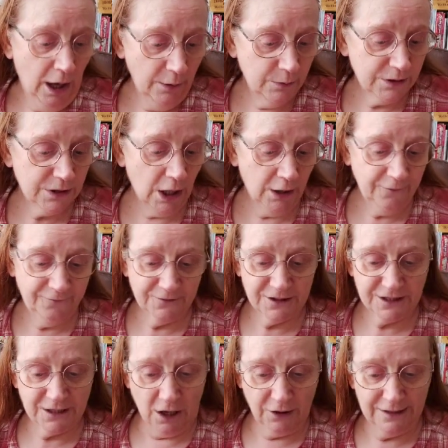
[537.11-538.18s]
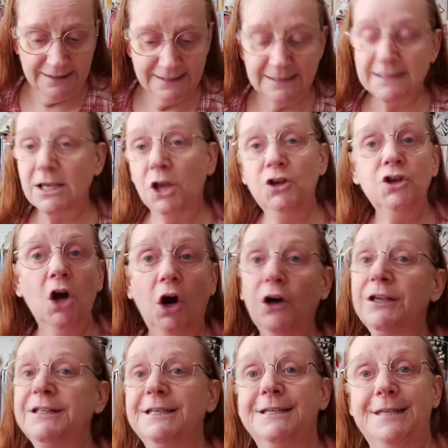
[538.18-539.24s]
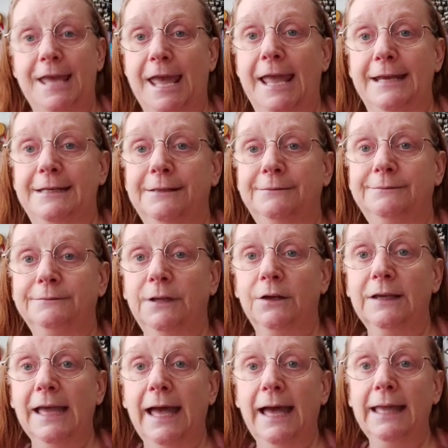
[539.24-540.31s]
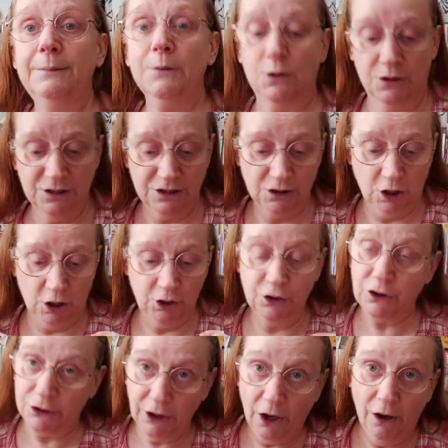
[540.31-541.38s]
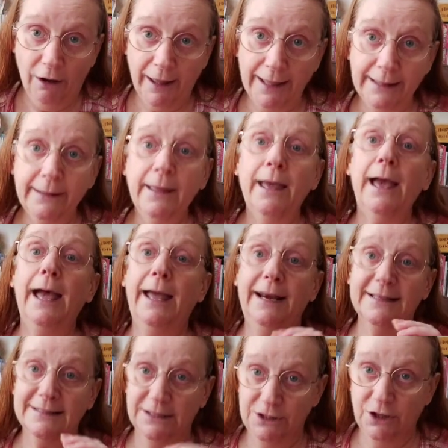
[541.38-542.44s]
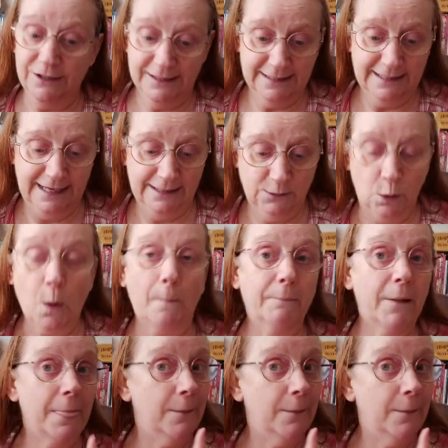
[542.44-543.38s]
I would go for sizes 9 to 10, okay, because it's got a good eye and it's a nice needle.